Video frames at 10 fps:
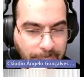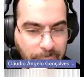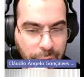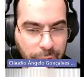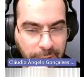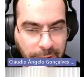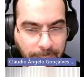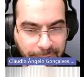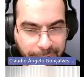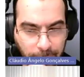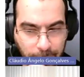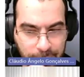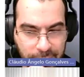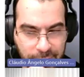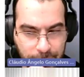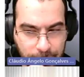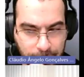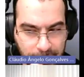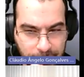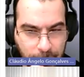temperature of the tempeh follows
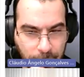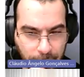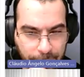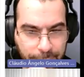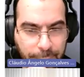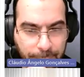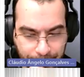this curve.